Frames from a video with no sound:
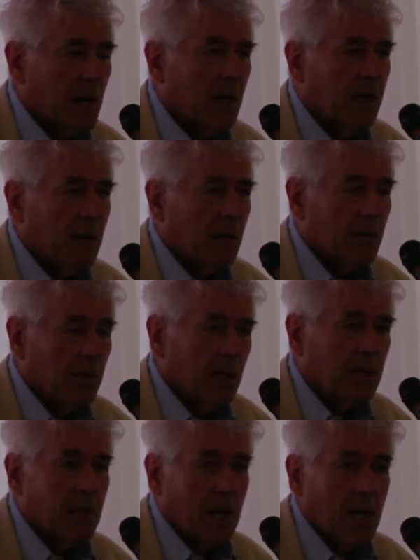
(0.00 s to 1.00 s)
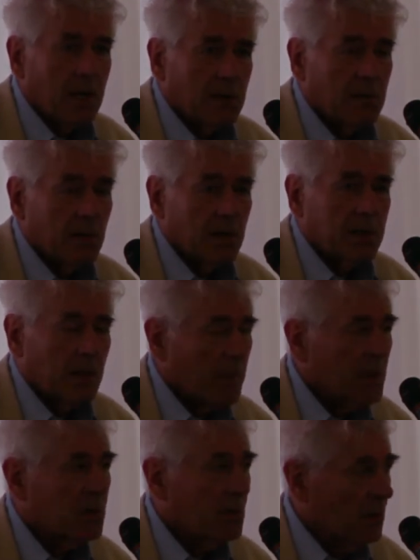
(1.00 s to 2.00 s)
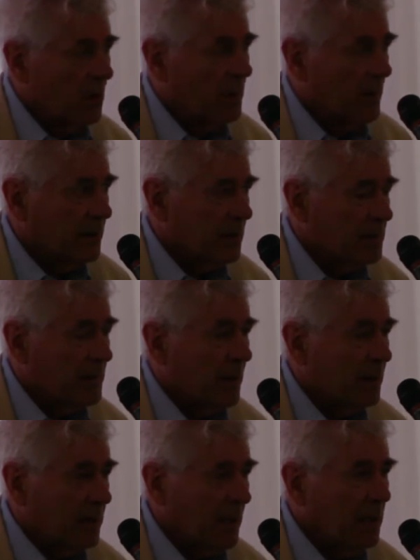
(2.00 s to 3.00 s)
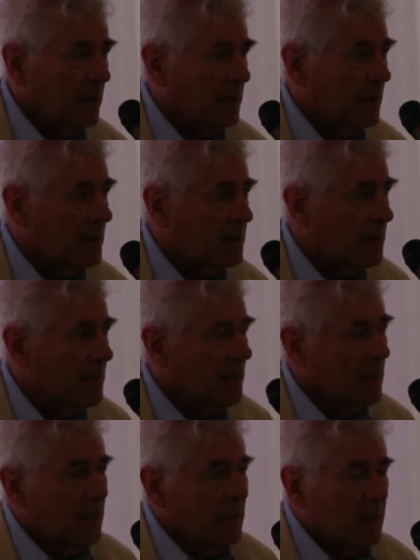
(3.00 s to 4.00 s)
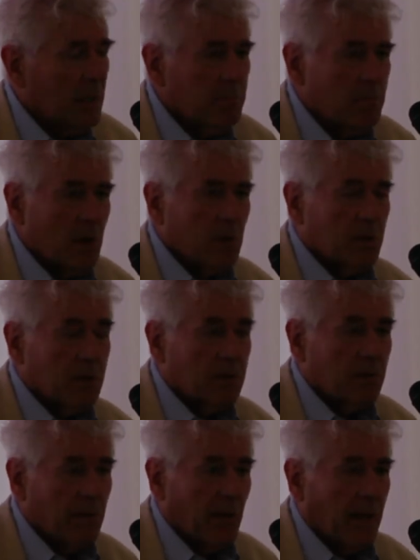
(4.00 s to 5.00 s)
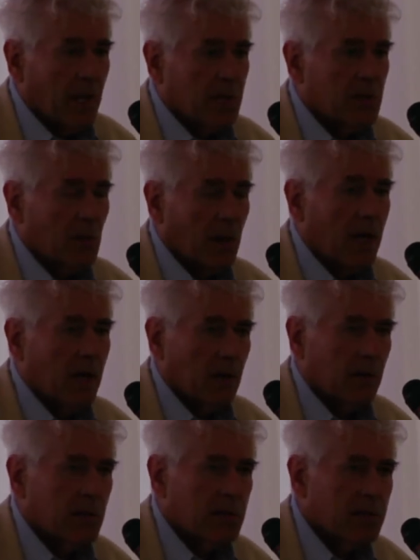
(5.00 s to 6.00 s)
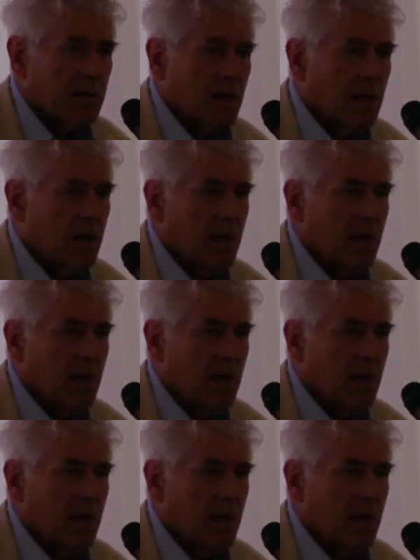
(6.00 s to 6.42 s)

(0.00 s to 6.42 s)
But I, I think the answer is, I'm not sure about this, but I think it is, that most financial analysts,